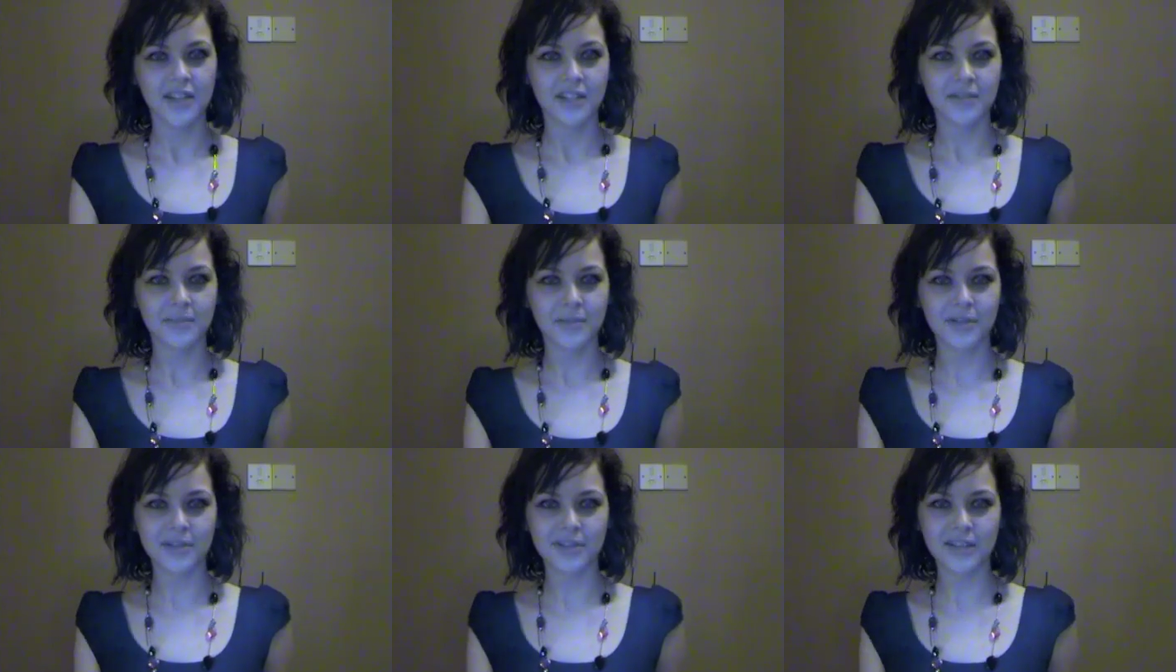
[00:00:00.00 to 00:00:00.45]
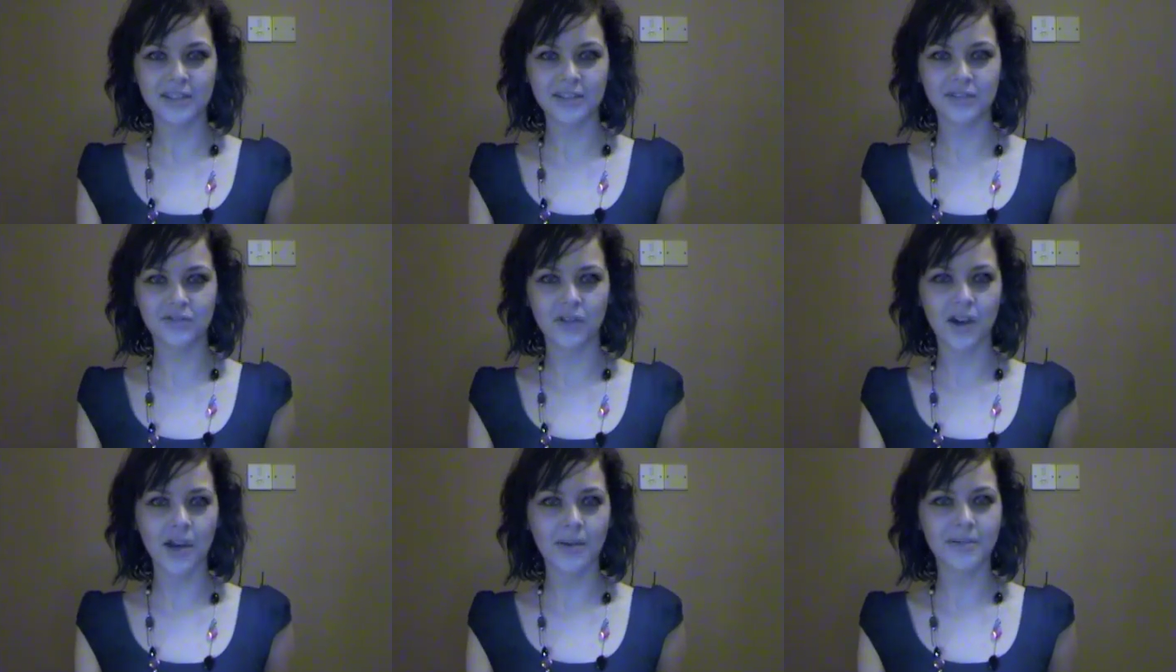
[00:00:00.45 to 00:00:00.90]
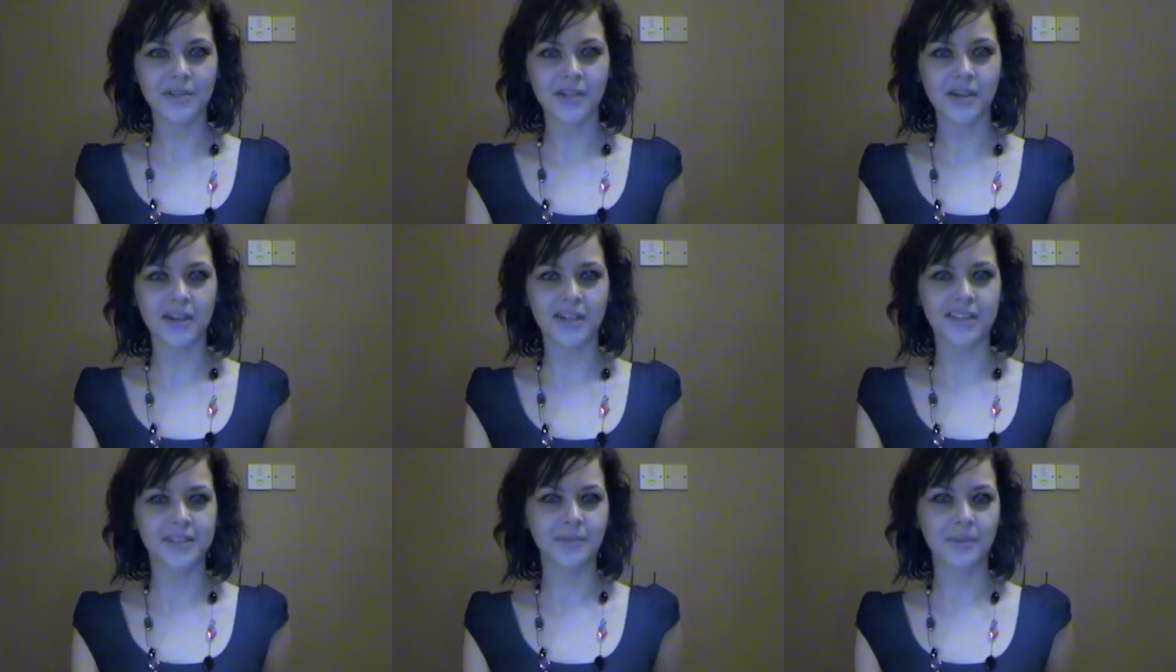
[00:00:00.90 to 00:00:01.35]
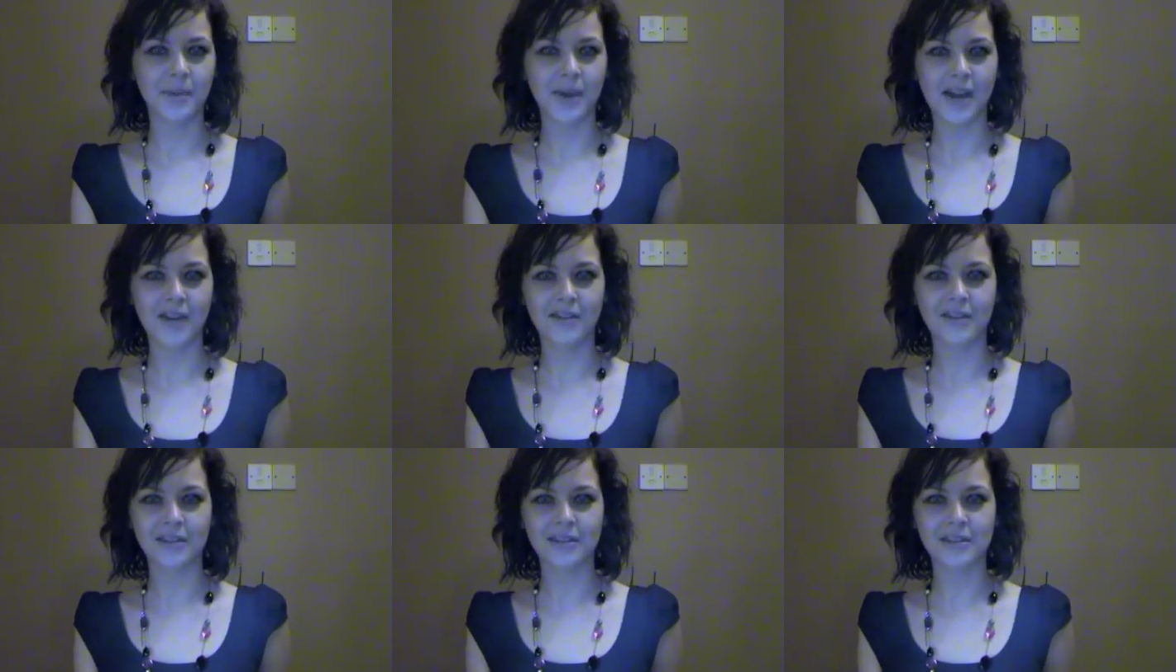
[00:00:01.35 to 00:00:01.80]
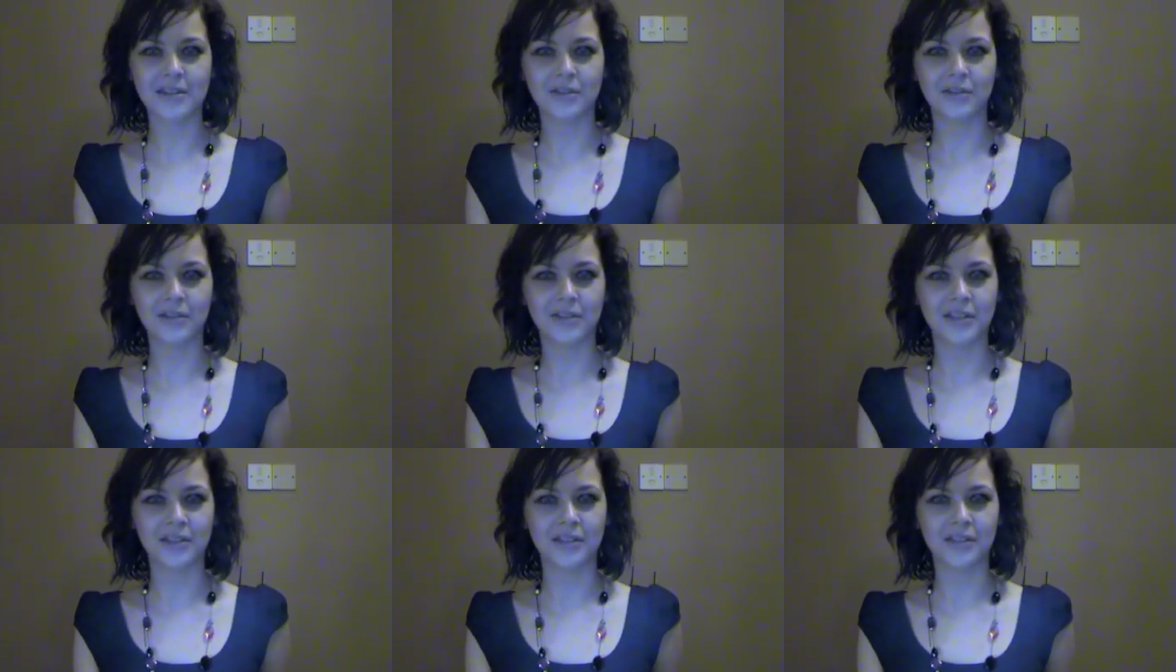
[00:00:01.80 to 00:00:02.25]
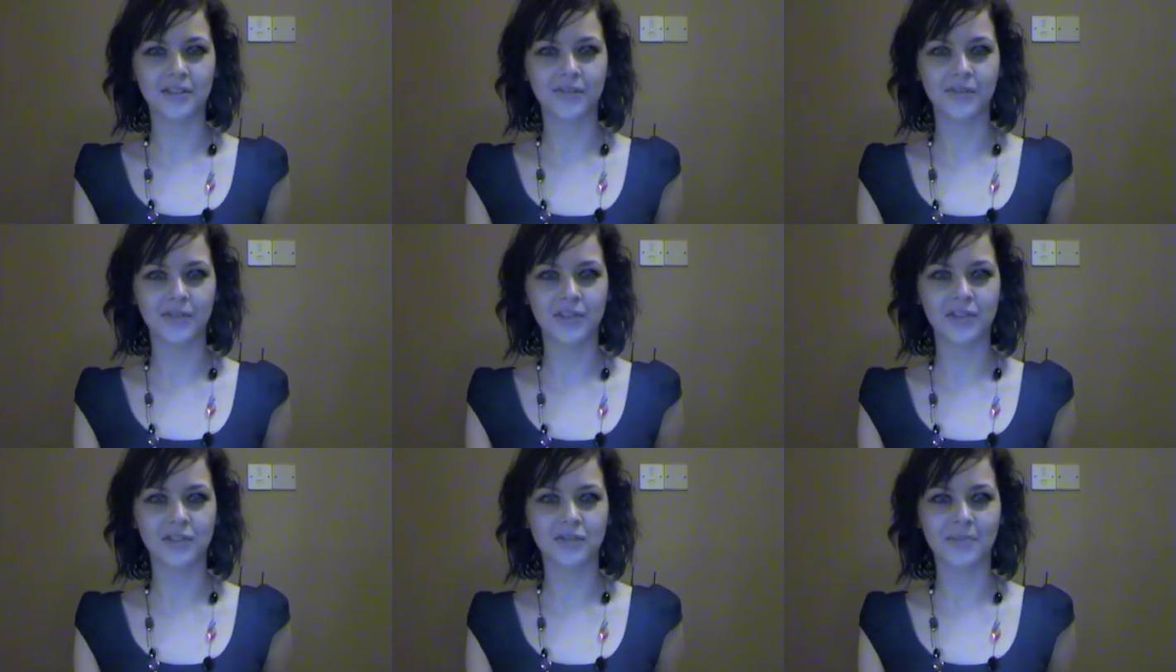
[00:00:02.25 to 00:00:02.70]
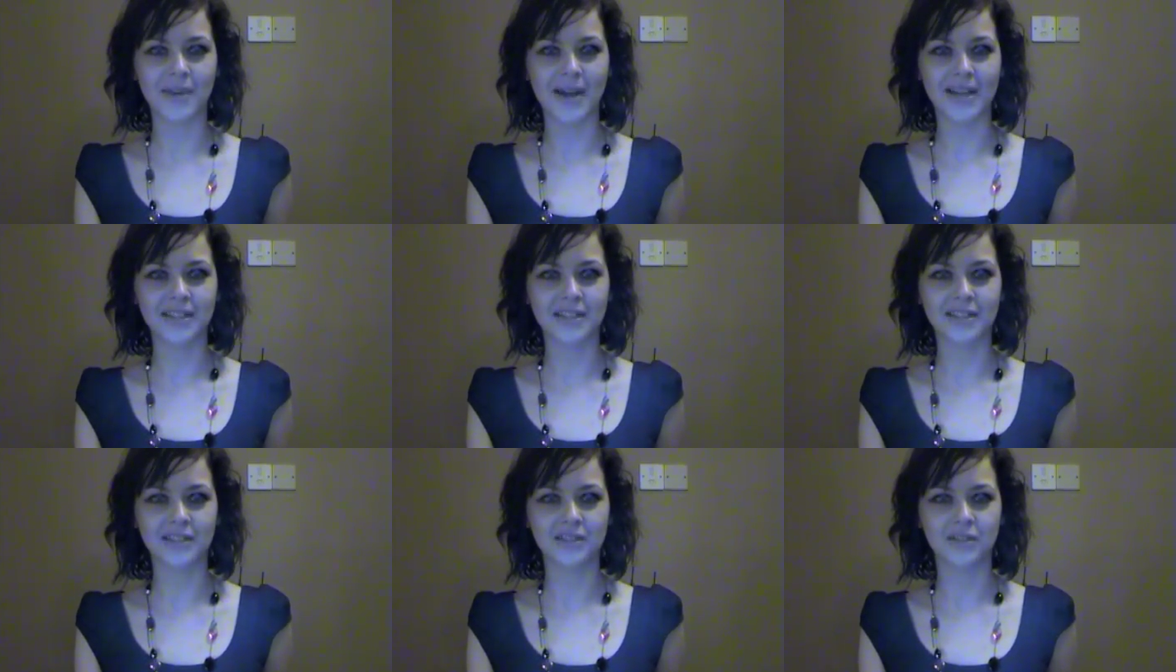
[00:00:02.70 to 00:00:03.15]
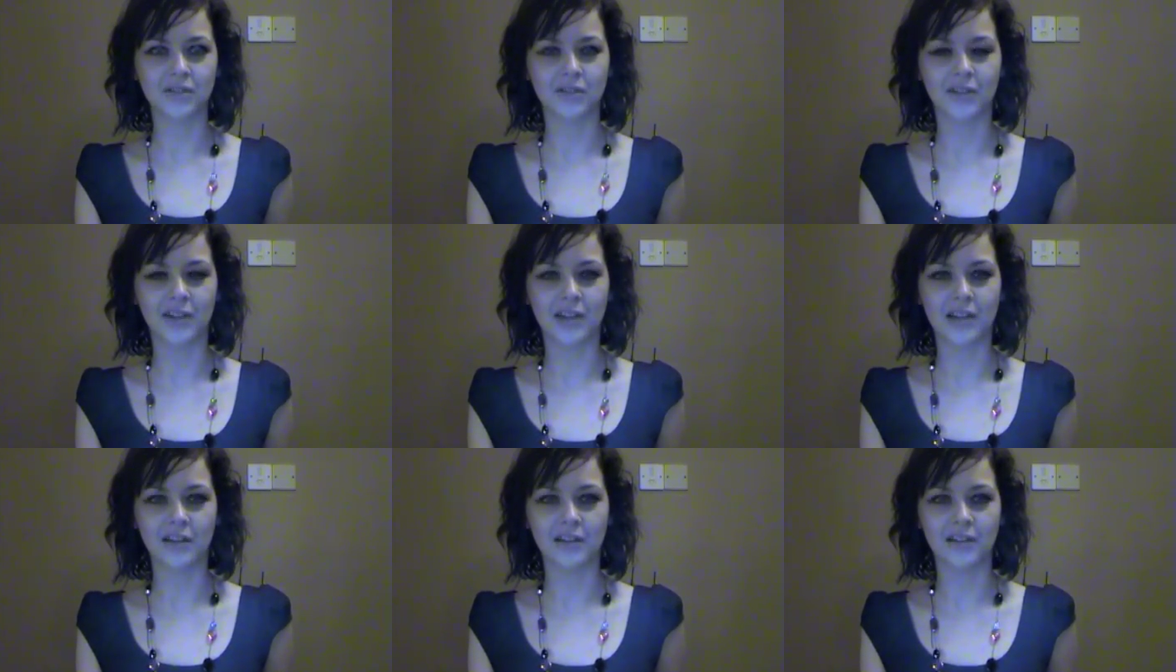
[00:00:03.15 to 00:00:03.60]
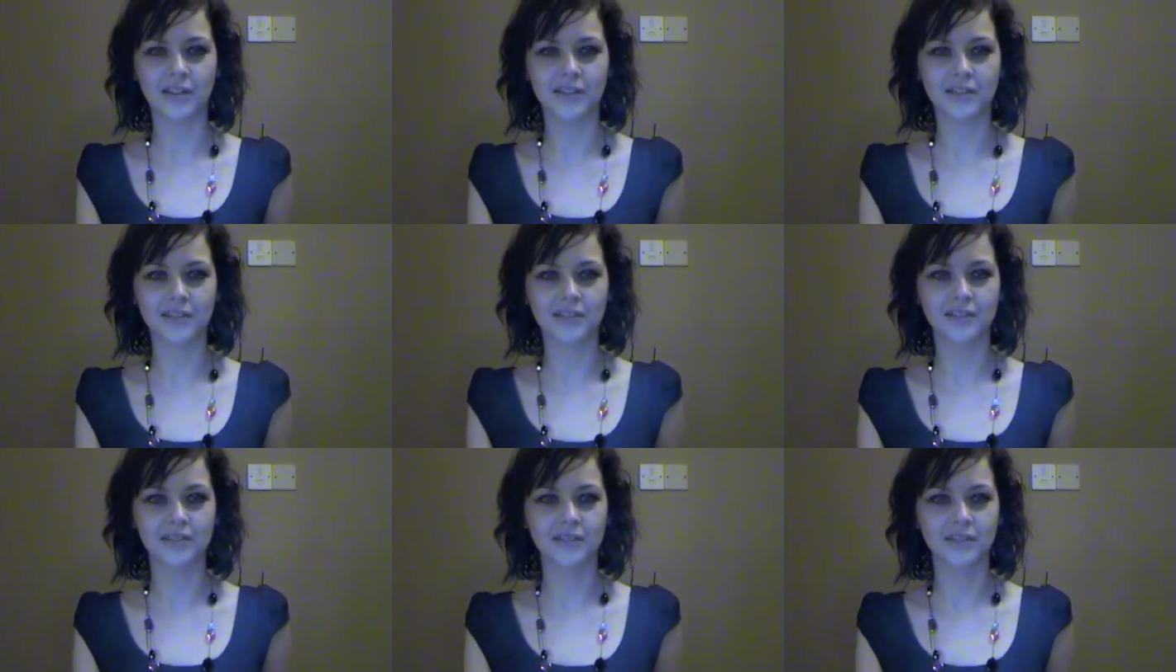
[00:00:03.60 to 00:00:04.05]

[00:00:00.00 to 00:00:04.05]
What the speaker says: The music is dramatised, preparing the audience for the dramatic storylines.